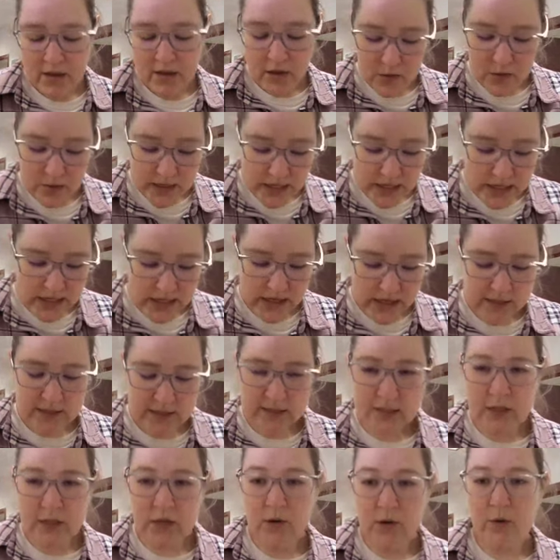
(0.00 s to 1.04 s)
Okay,
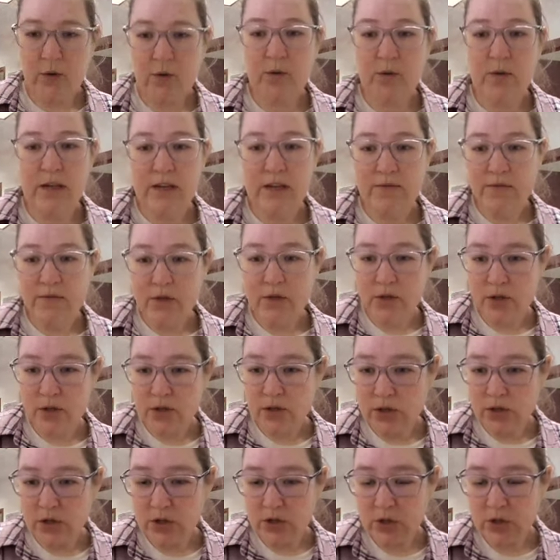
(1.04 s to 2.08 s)
so if
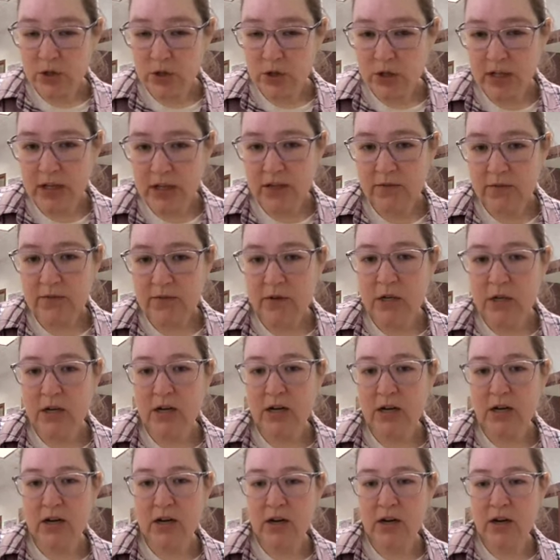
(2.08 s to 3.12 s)
you're looking
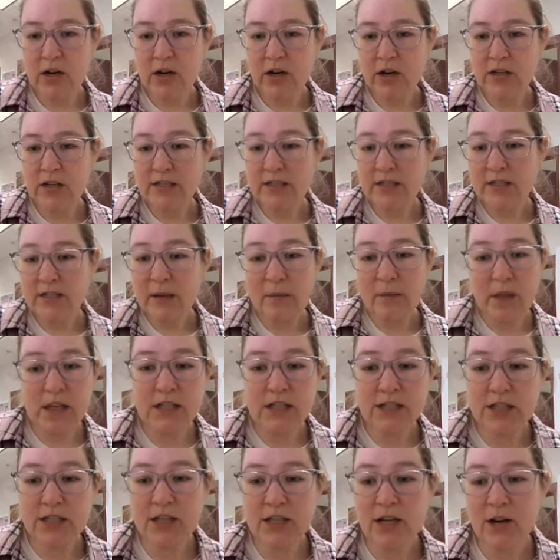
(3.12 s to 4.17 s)
for
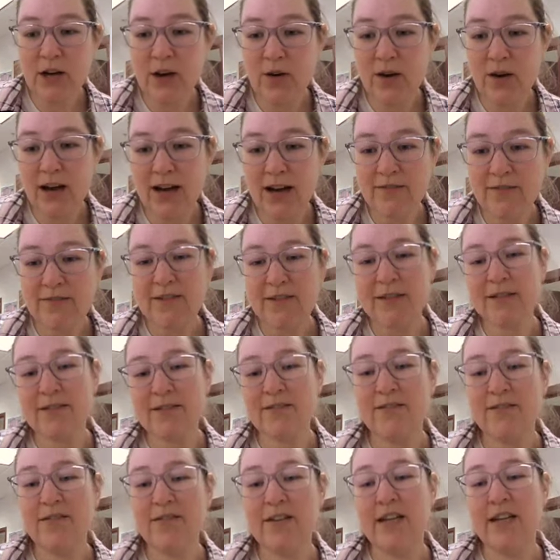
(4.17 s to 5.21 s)
something to go off
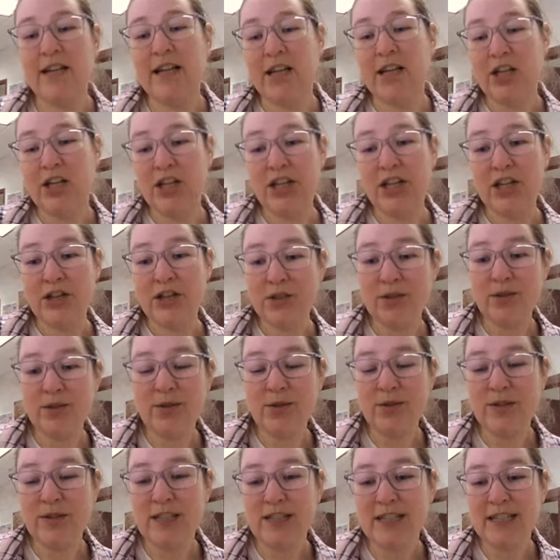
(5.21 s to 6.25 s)
of,
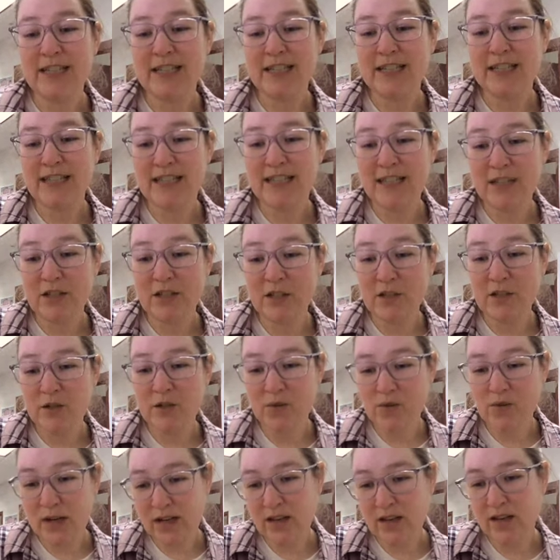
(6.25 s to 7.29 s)
use the
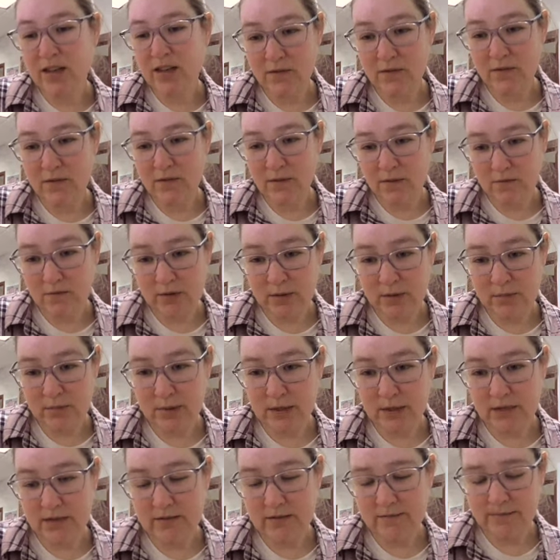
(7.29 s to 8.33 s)
strength of the
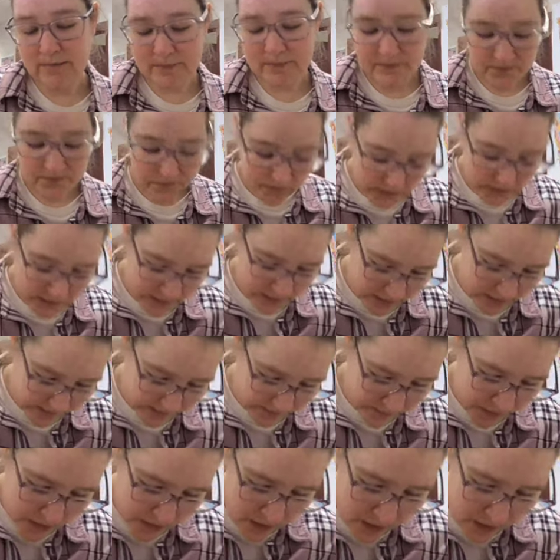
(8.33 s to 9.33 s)
ribbon. Okay,